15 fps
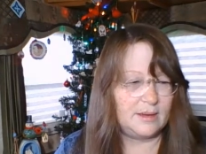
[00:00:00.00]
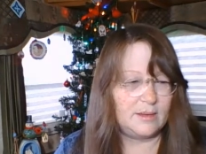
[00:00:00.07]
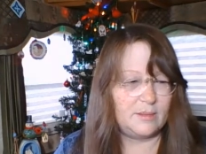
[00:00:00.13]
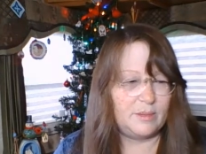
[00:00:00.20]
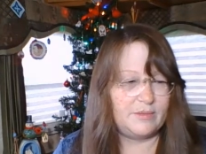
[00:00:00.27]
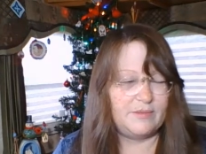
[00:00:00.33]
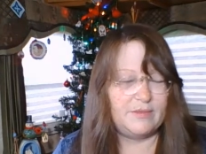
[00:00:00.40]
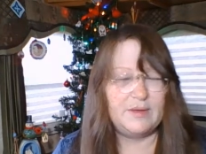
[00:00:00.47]
I'll
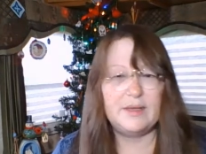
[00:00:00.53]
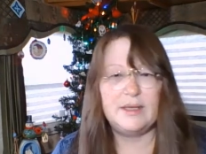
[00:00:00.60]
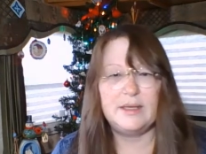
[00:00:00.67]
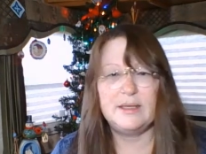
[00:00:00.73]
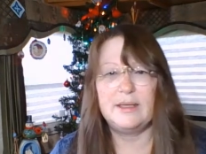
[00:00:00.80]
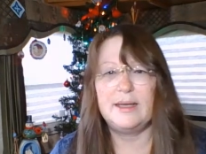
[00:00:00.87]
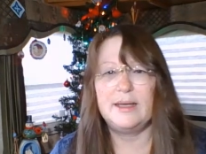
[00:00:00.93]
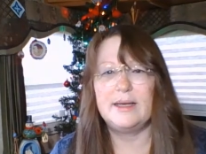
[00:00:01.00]
be
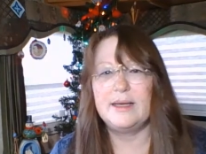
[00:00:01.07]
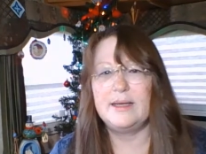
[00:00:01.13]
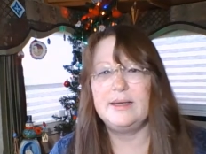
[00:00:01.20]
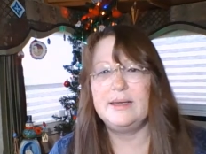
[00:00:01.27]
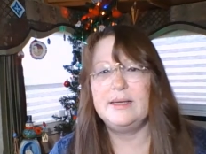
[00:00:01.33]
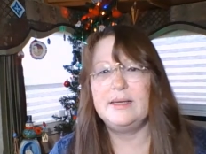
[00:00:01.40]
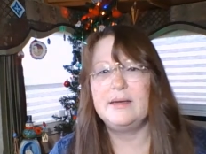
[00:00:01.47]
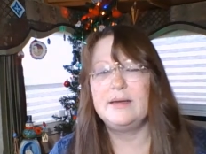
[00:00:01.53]
feeling like I
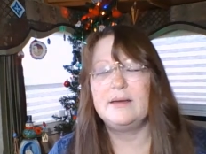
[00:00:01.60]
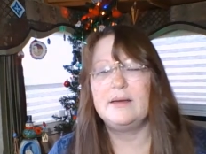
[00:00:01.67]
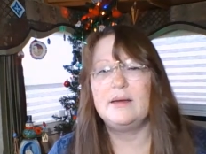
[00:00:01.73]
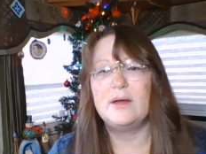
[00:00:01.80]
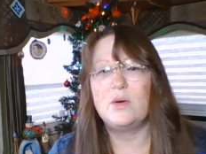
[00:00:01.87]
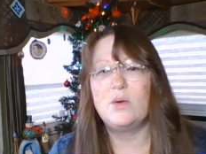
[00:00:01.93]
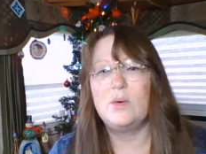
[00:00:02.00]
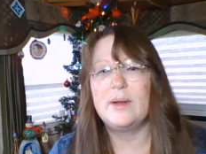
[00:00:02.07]
need a
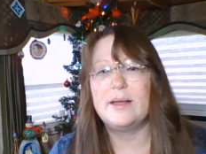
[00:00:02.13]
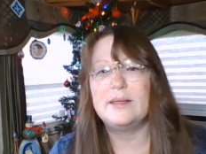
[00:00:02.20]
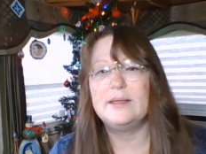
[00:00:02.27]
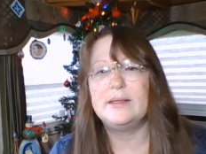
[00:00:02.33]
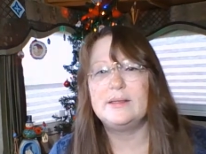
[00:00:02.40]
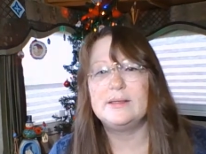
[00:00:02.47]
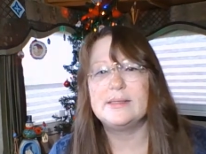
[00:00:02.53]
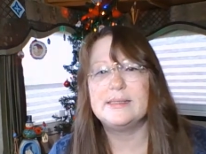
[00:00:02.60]
quick
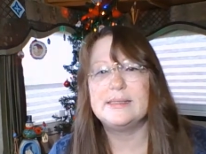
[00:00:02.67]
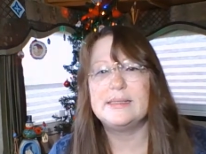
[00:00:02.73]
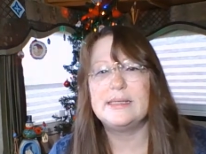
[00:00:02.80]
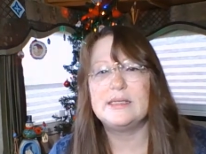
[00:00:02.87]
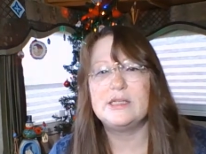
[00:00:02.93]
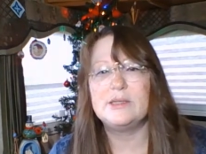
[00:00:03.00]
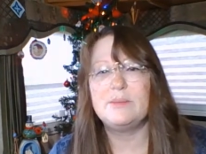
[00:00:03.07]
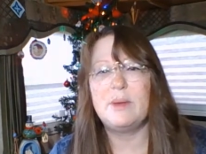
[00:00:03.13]
little
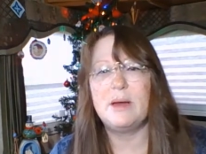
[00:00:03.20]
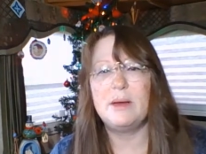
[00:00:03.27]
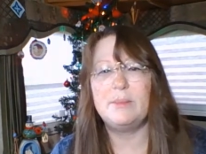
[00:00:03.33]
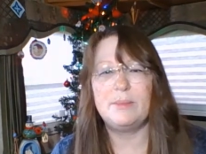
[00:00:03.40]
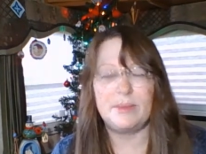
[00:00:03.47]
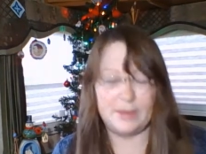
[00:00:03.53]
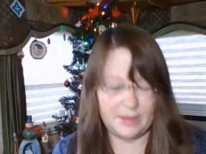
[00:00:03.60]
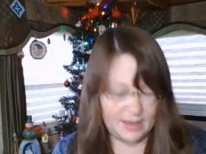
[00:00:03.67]
stitch them up.
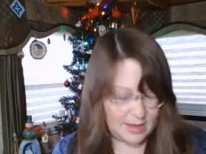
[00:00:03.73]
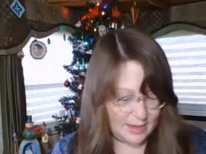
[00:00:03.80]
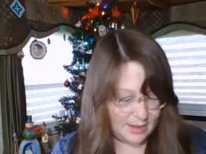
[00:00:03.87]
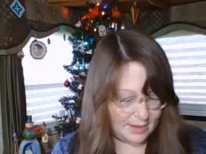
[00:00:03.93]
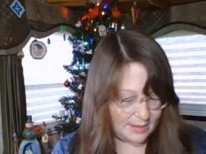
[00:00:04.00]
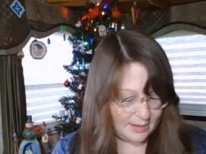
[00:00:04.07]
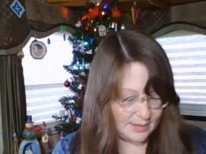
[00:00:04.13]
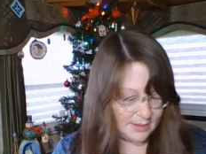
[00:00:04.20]

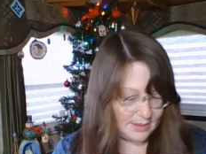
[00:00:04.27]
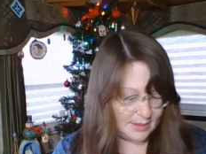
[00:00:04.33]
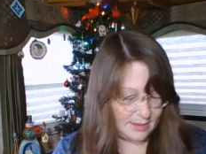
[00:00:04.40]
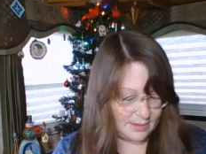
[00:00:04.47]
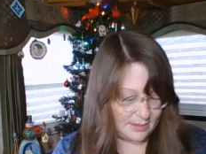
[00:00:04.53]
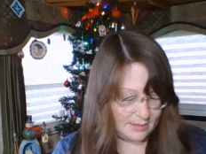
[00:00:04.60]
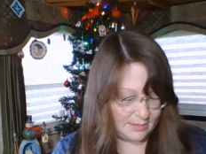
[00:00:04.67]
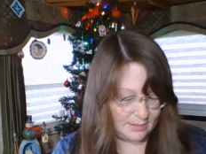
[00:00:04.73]
And
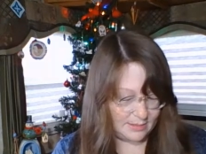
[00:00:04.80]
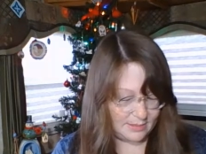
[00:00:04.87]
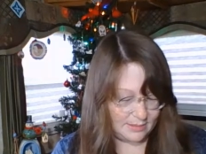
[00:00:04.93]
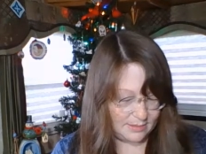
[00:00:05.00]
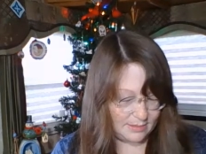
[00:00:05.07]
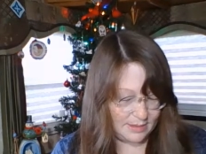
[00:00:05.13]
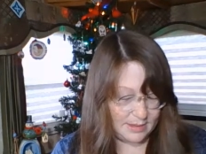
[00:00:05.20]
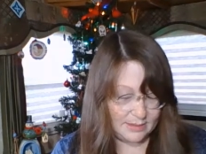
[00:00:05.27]

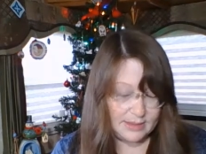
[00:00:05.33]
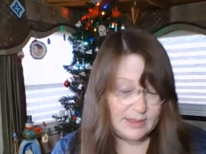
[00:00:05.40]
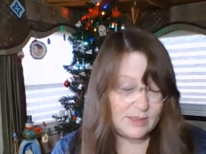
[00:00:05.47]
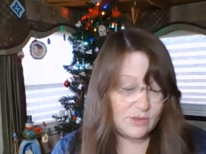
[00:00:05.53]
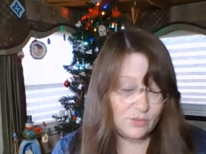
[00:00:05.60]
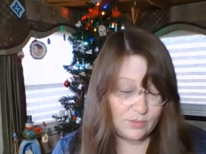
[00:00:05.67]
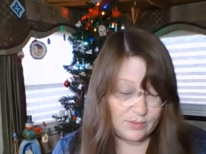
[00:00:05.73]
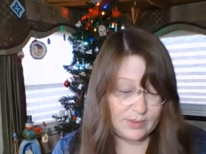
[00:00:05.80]

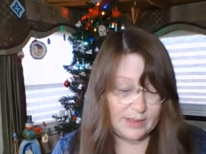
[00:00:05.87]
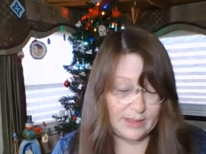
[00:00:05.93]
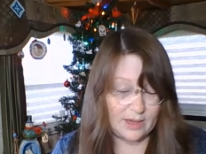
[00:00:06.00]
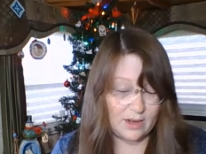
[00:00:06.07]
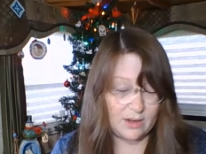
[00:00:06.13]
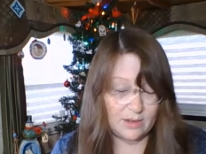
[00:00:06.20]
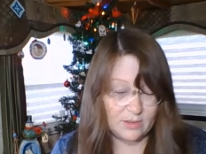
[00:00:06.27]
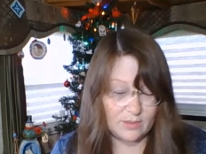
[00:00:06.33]
these really
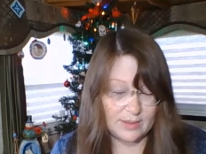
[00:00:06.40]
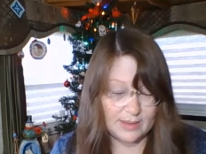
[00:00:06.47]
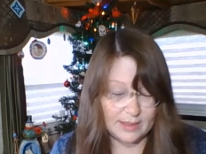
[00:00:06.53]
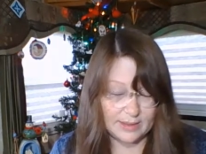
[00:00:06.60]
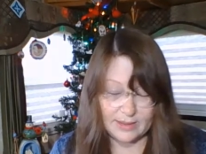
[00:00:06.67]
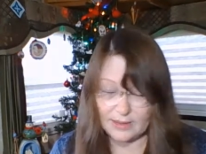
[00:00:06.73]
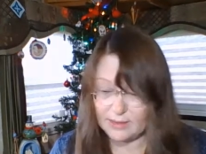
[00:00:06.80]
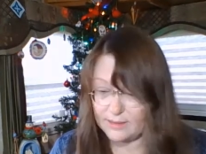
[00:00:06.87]
are
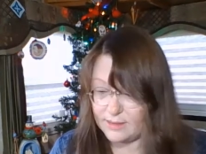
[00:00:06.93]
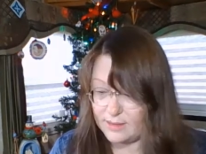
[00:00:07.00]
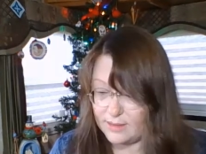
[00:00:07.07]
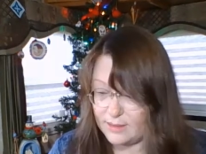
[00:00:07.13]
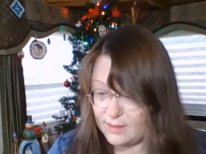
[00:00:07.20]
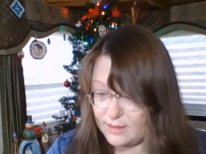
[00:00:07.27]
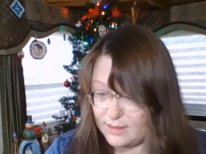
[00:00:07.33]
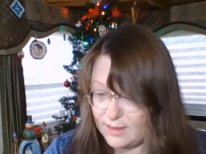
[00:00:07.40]
quick.
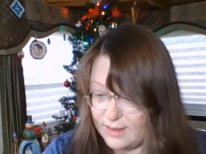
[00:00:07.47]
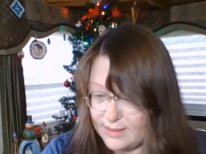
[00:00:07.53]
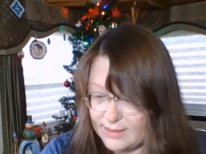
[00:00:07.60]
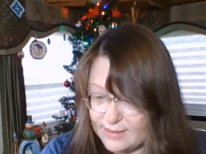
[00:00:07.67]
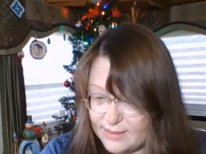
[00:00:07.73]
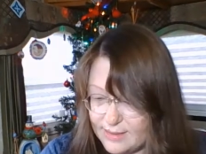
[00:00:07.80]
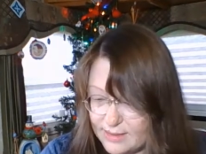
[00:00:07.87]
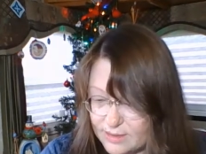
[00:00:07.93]
I
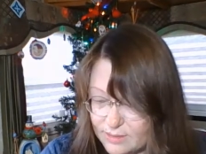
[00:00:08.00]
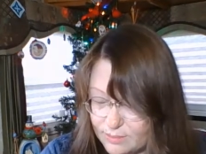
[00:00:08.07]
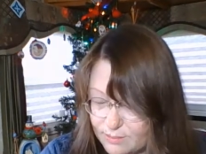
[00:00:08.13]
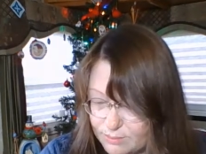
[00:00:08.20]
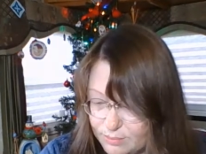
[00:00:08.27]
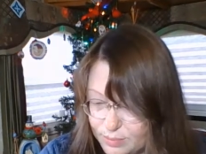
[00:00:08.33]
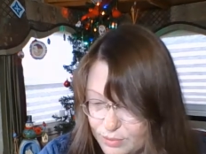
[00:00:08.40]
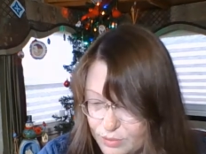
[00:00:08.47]
think
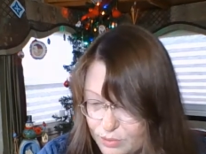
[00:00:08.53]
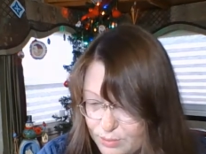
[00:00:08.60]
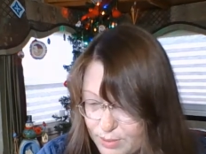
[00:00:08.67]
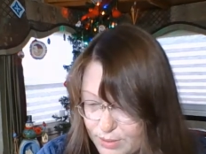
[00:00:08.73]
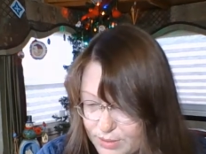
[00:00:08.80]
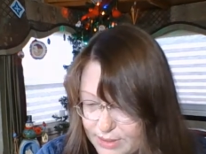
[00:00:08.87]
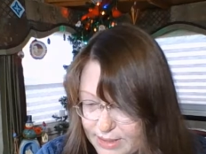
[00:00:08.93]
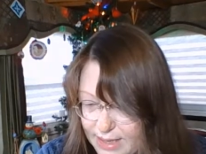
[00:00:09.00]

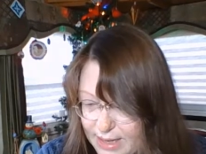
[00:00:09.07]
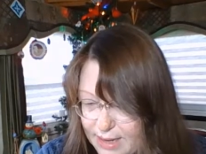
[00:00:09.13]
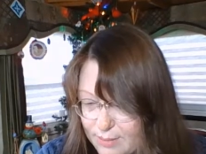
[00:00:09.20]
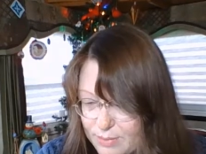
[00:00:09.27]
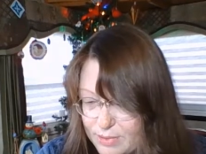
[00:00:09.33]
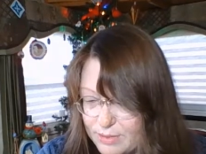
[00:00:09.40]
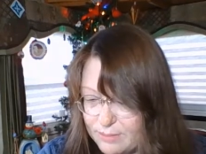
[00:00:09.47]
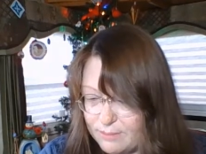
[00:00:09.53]
Bluebird
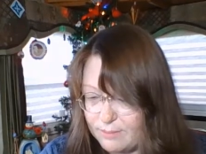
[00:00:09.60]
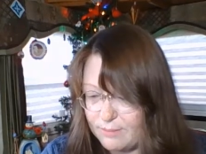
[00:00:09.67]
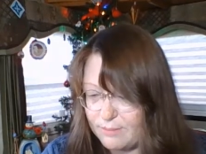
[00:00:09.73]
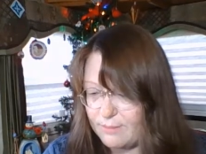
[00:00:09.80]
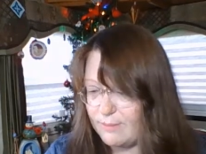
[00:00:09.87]
Cabin